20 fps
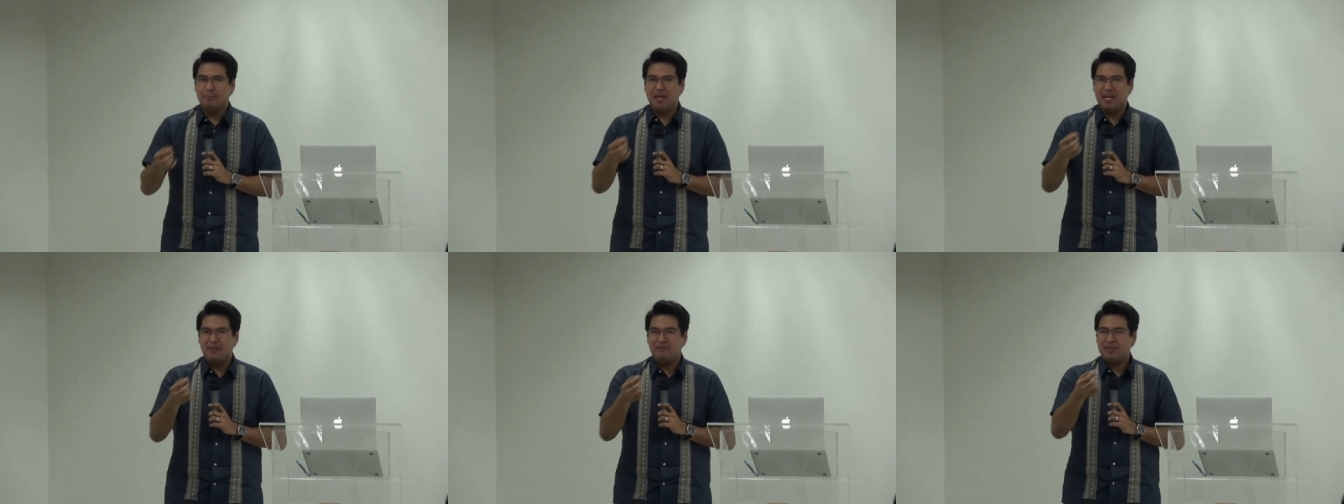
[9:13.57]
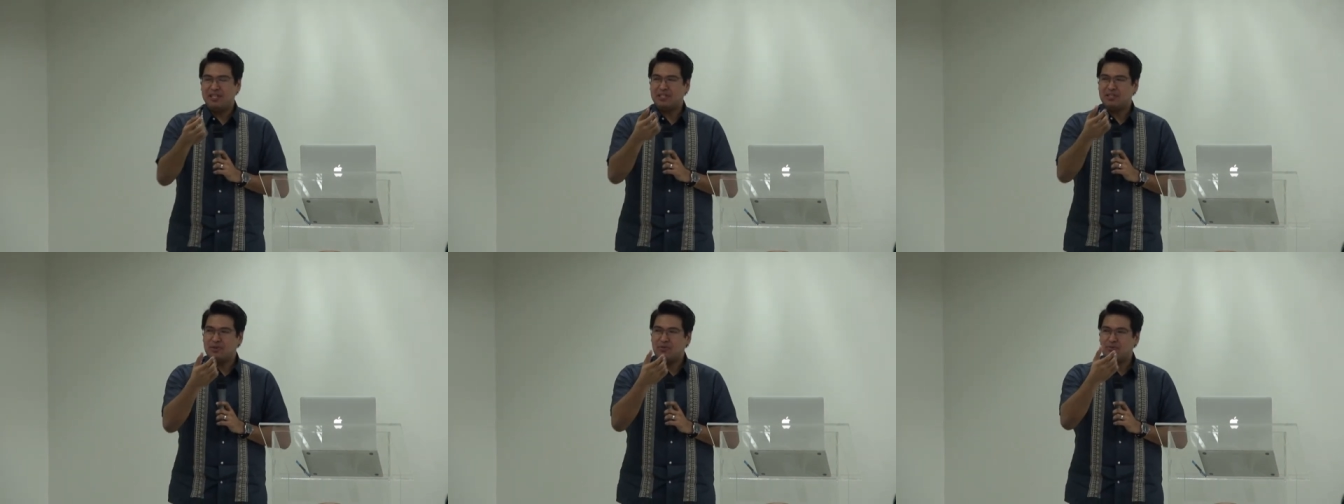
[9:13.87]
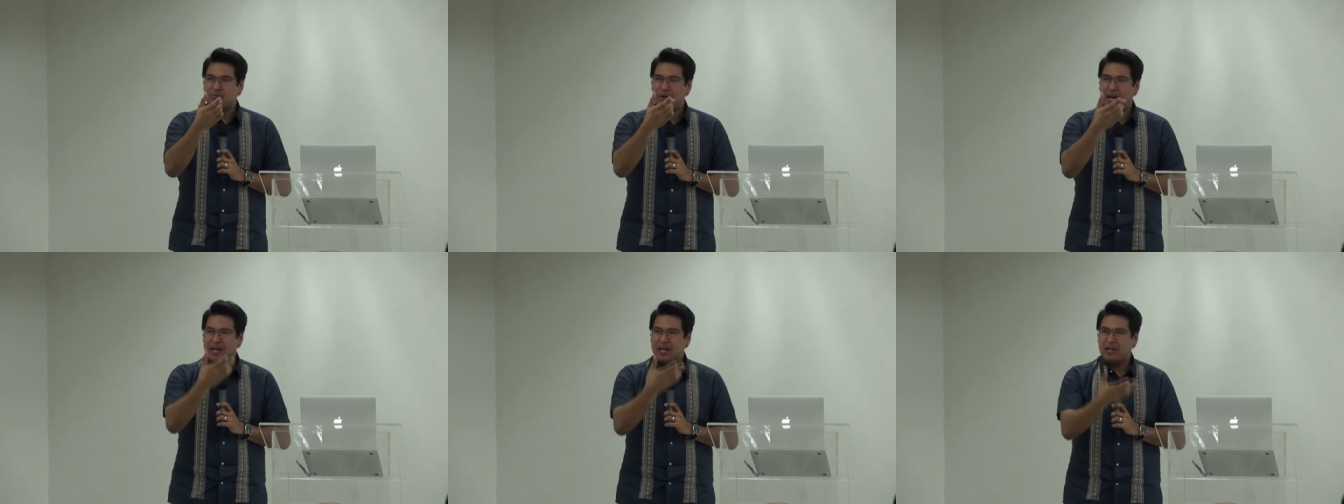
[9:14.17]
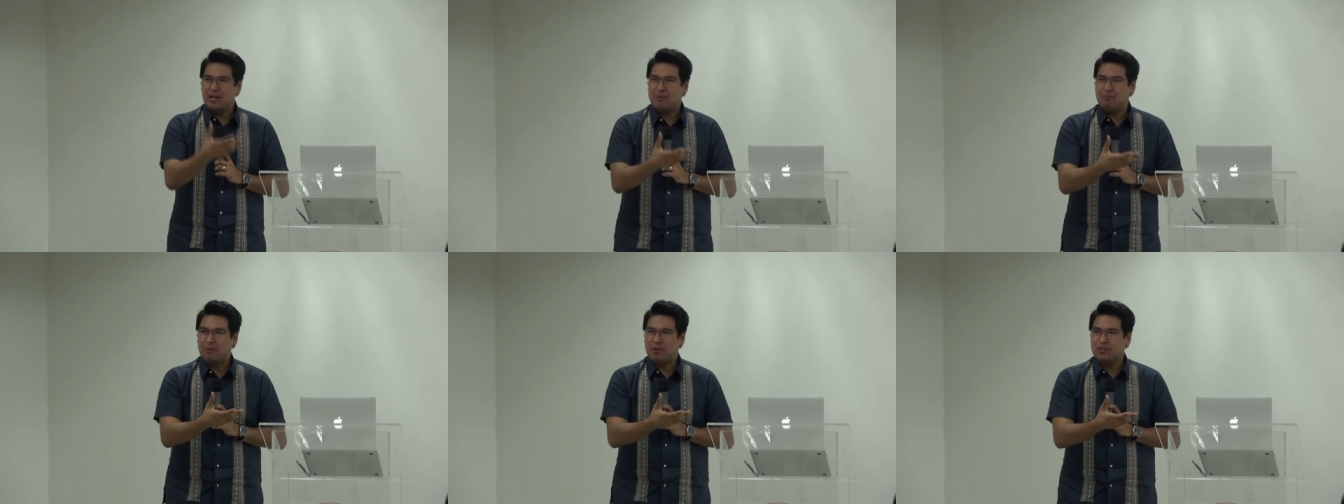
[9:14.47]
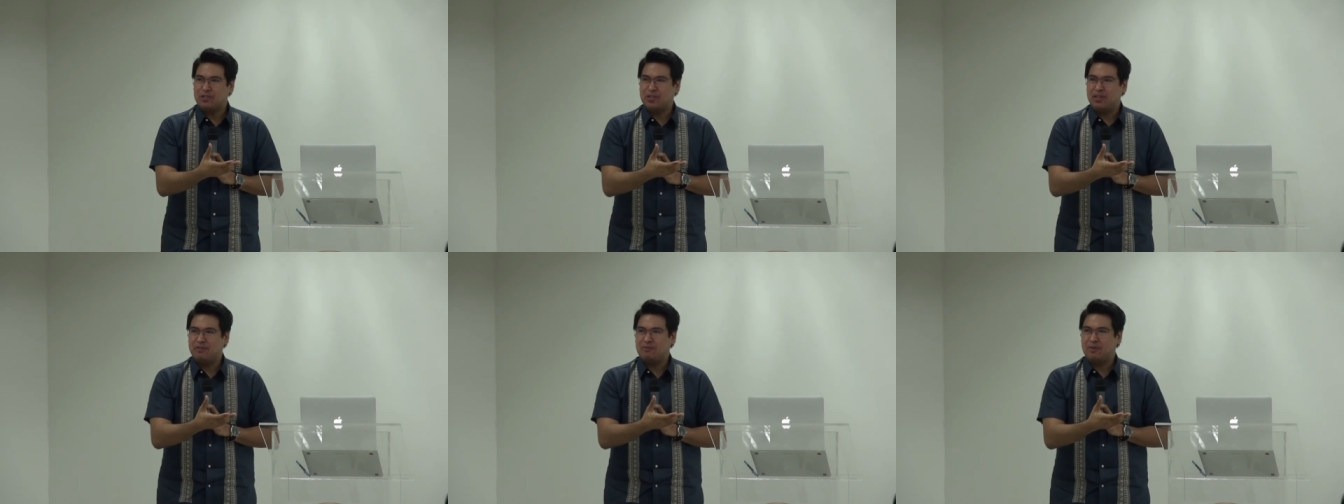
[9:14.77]
But if it's regular
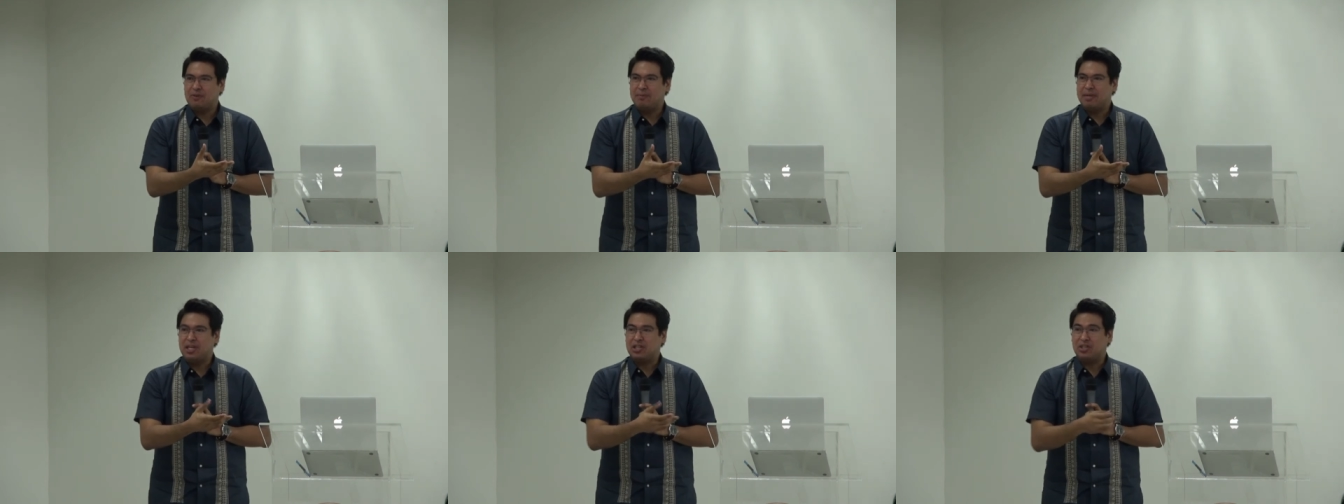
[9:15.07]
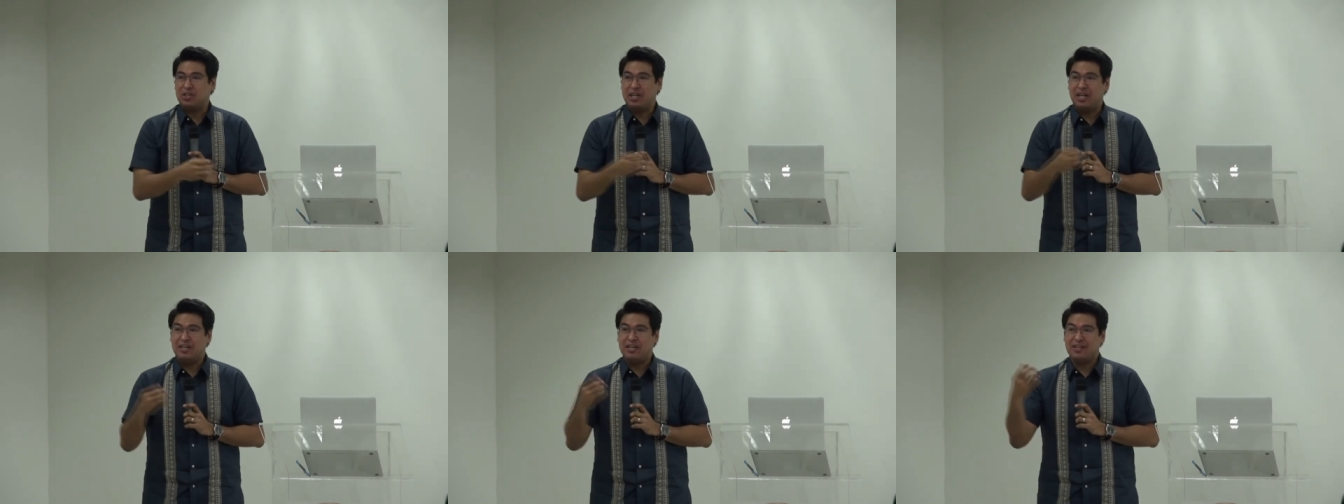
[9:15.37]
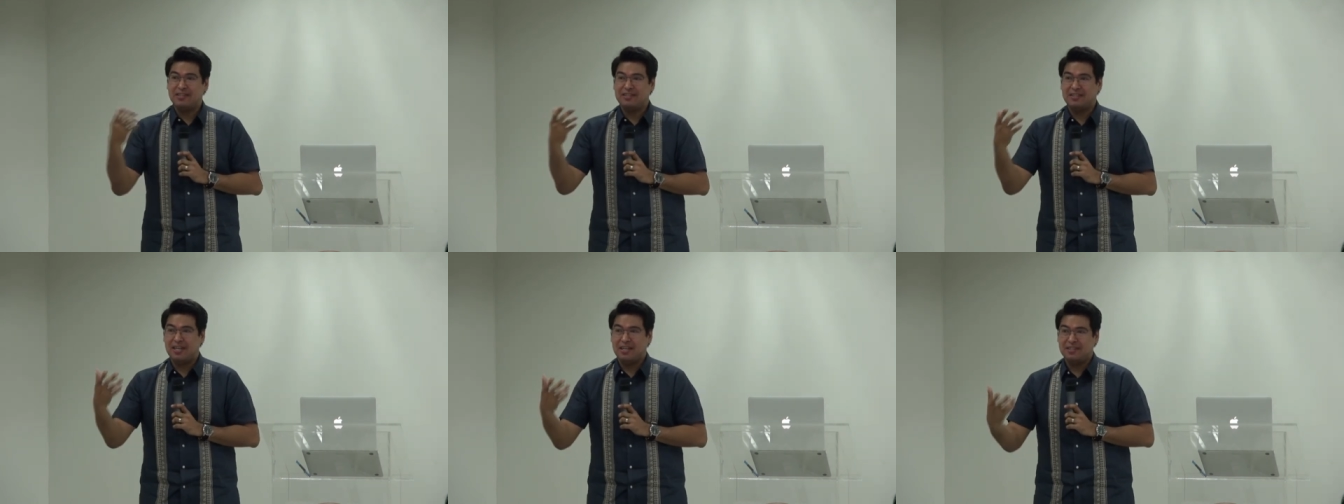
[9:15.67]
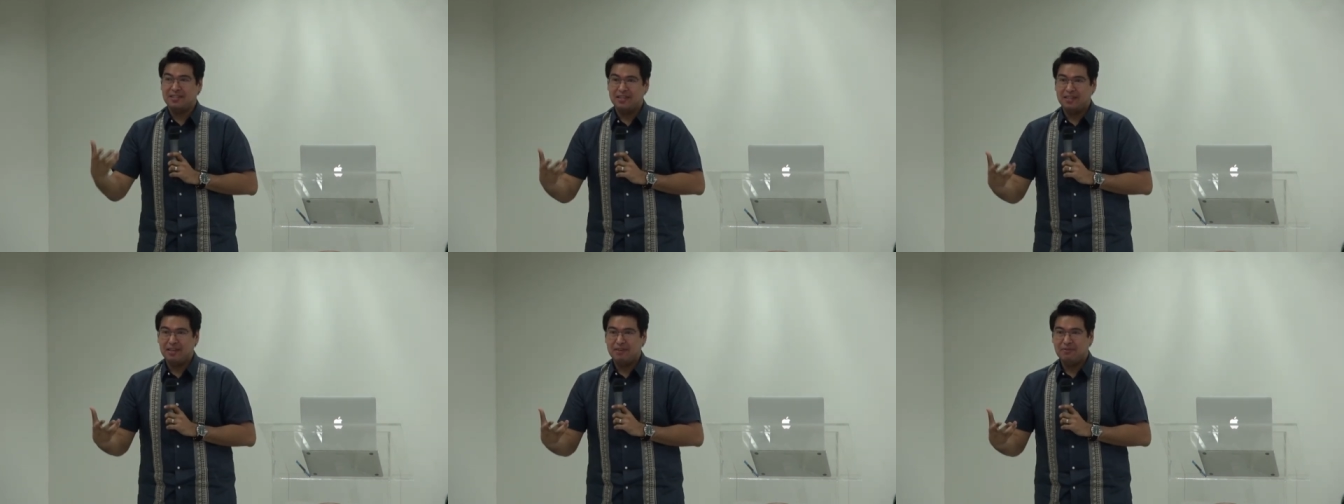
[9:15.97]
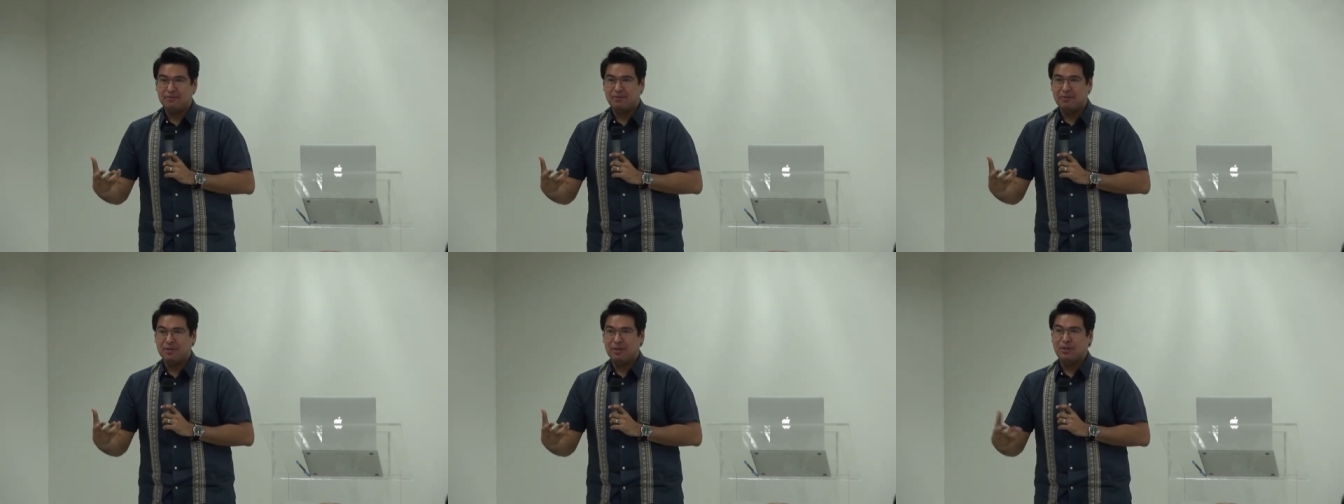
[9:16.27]
personal information and not sensitive,